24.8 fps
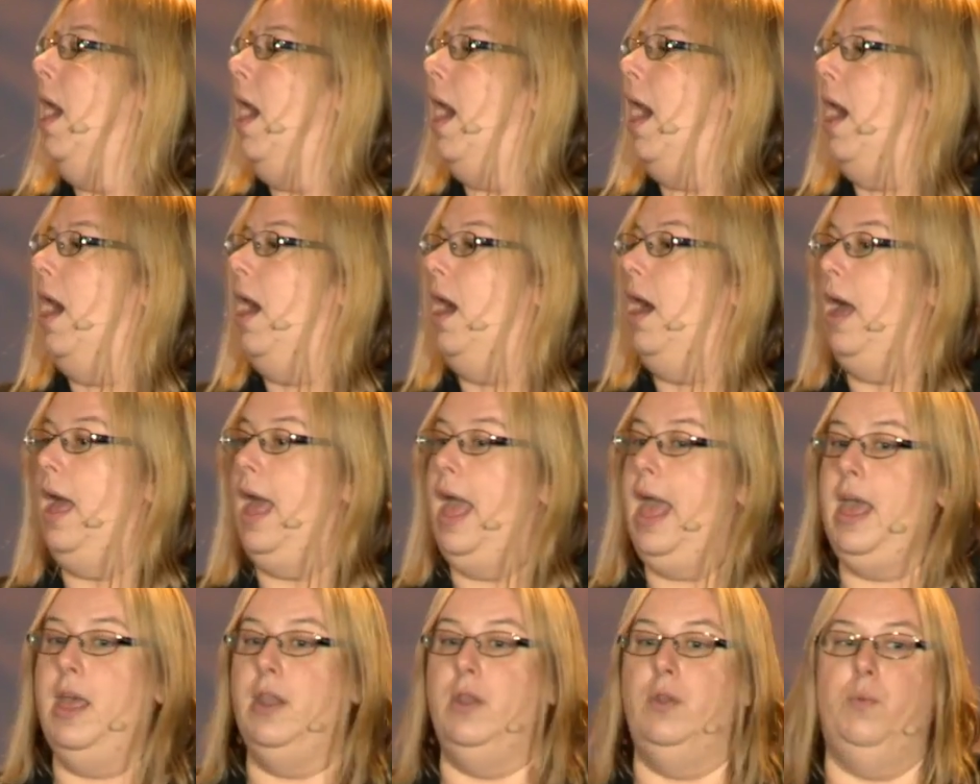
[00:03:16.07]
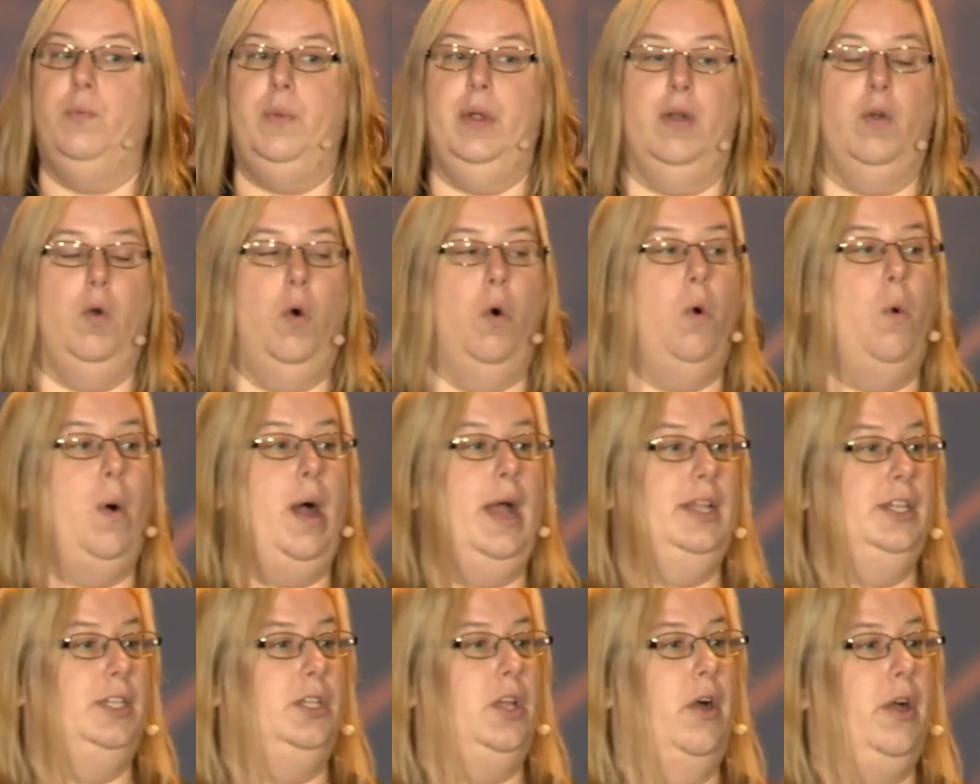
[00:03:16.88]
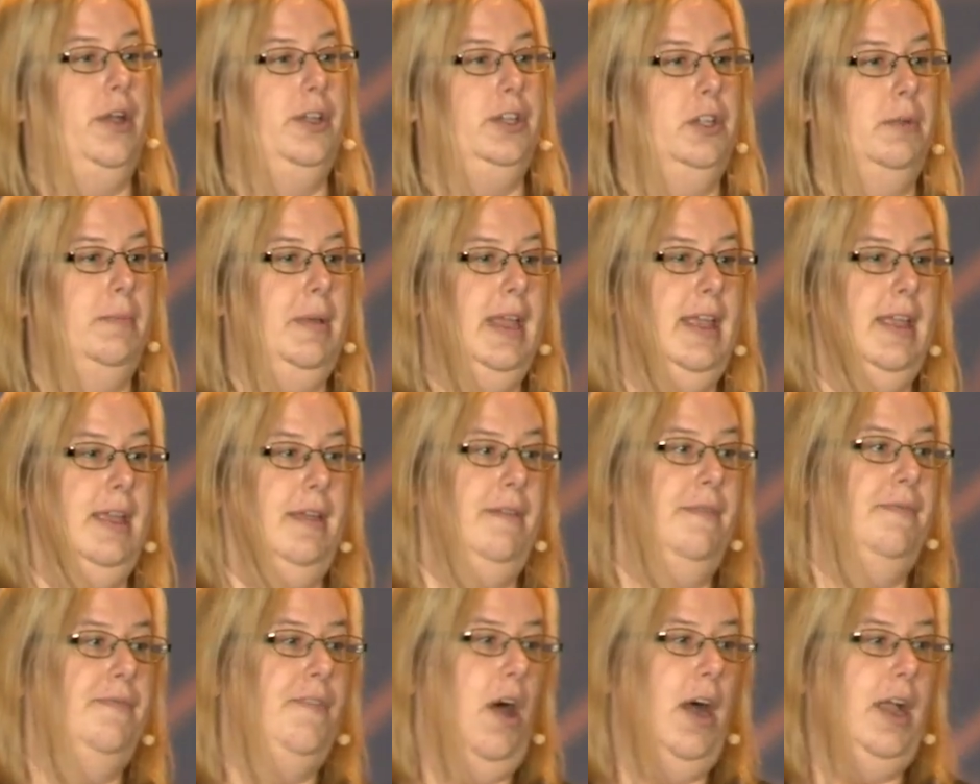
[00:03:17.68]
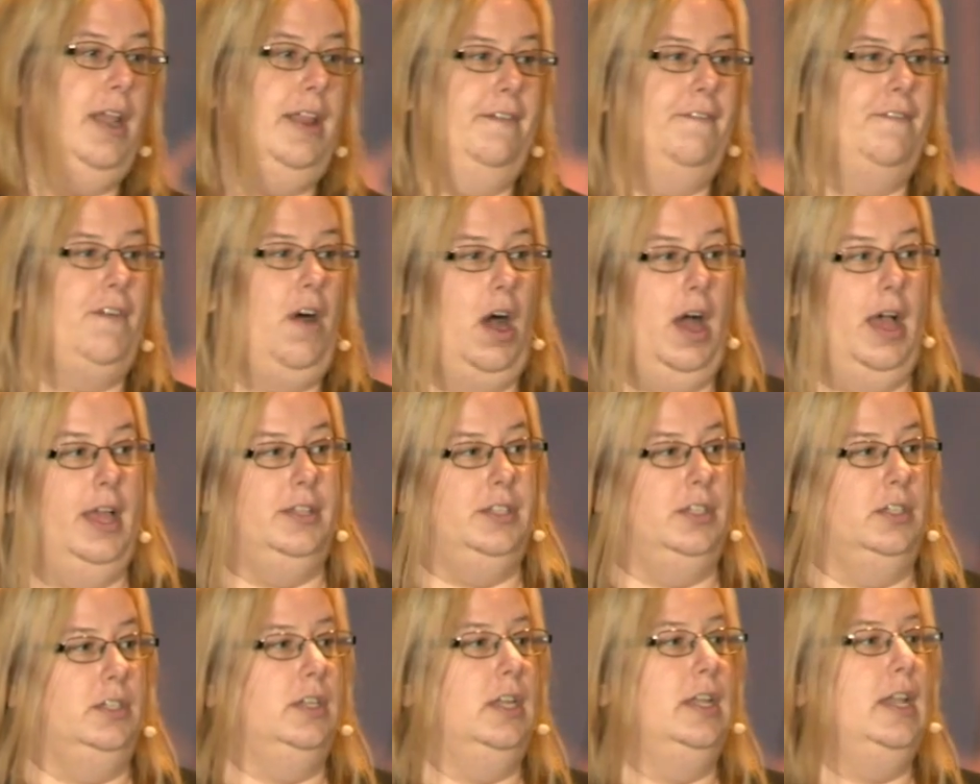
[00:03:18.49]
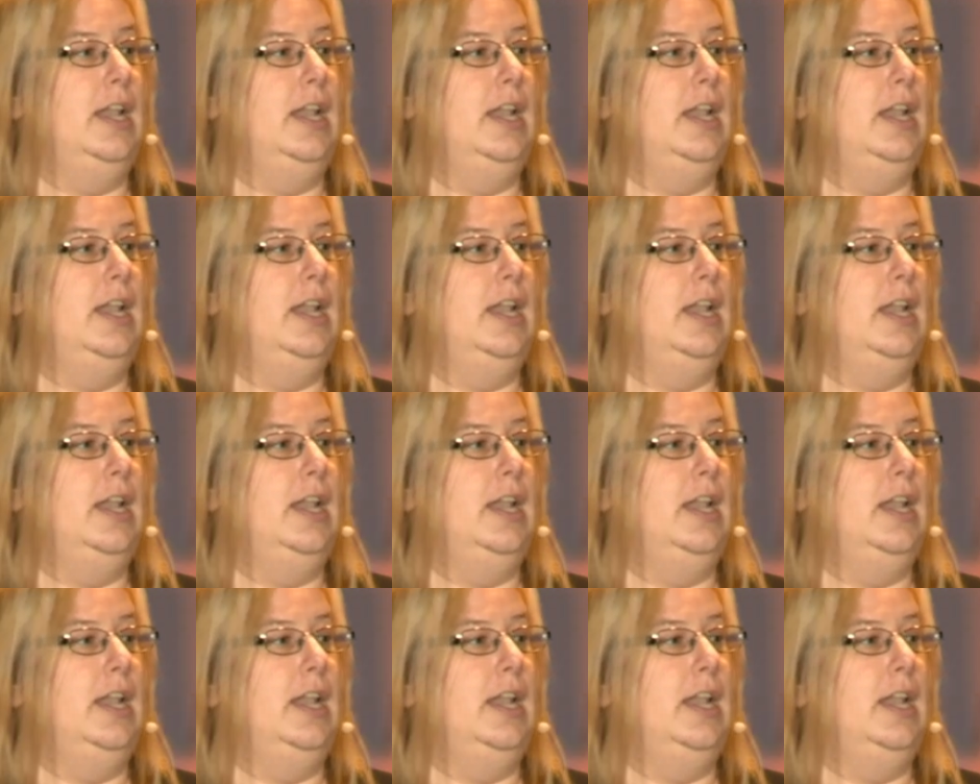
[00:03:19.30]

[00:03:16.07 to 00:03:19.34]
Uh, and we're always going to be fighting fires and,